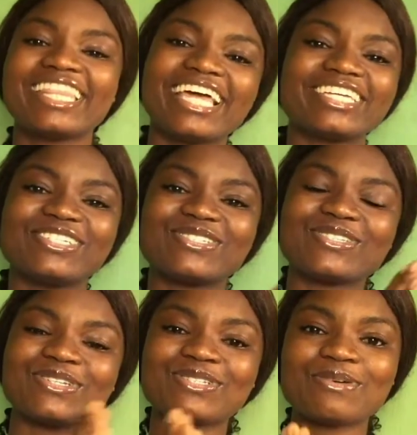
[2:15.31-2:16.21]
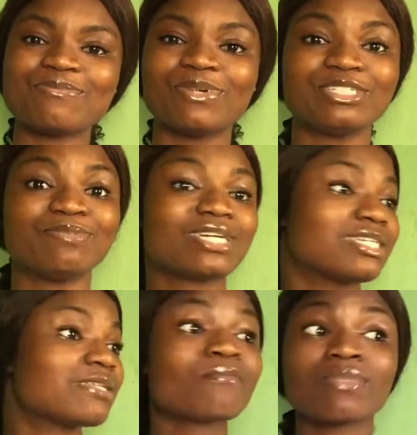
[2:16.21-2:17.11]
Thank you so, so much,
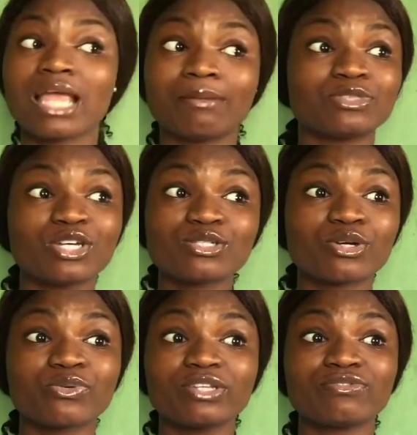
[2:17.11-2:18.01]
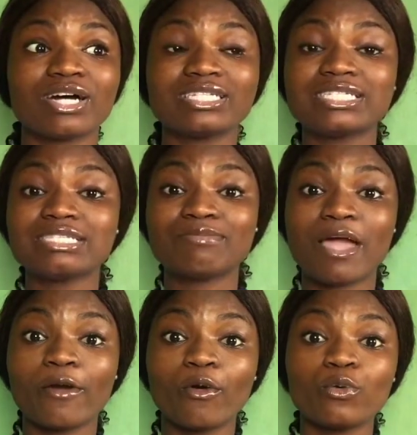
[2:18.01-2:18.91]
because I'm just so grateful, and this is
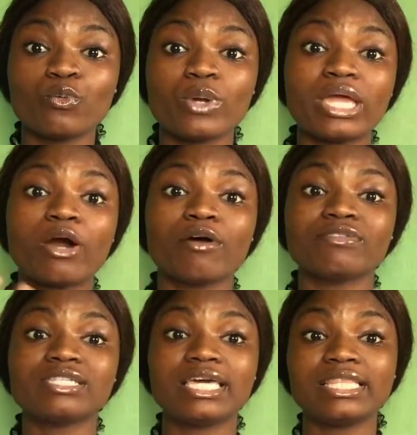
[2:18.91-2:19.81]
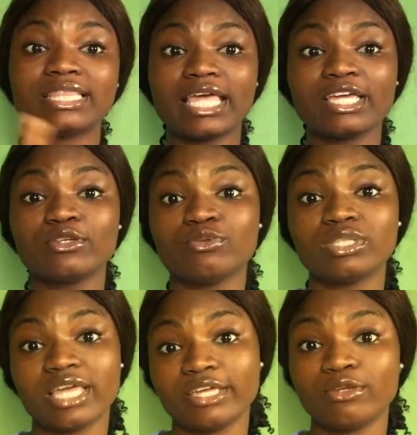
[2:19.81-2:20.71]
my own way of saying thank you,
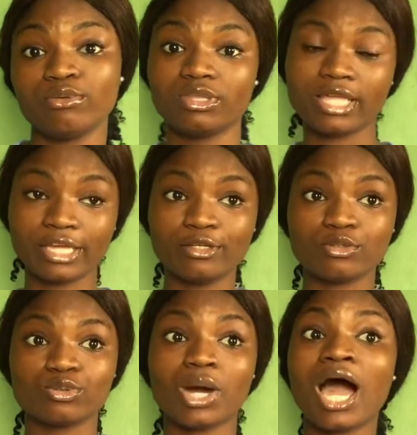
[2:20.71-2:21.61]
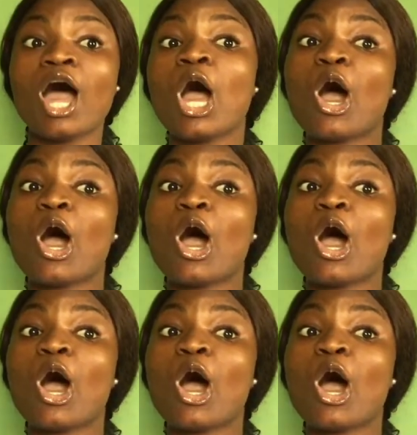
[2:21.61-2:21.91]
thank you, thank you to her.